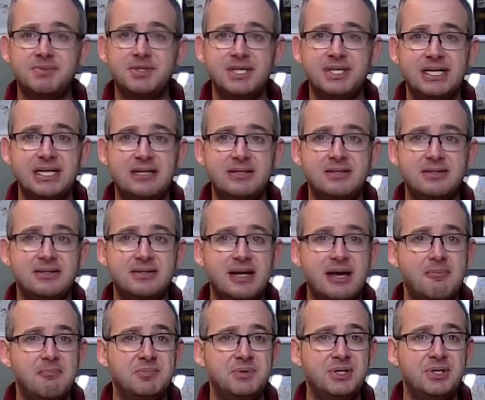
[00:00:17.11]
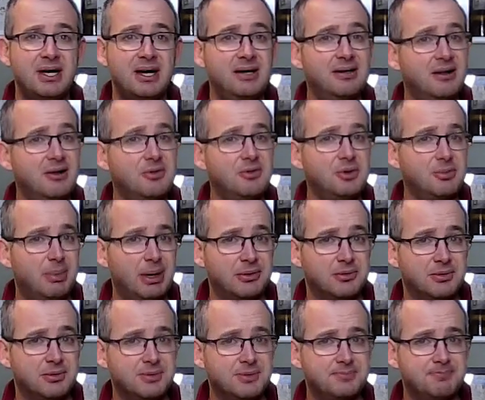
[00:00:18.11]
seeds, stems, and oak
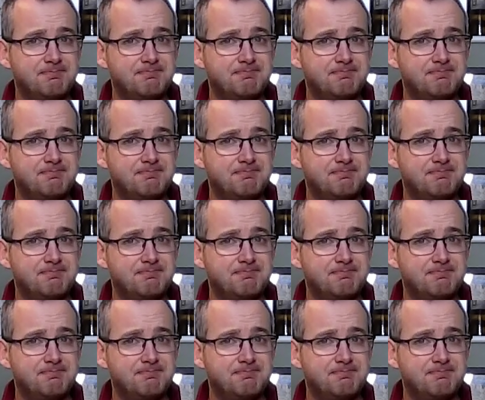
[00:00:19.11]
barrels.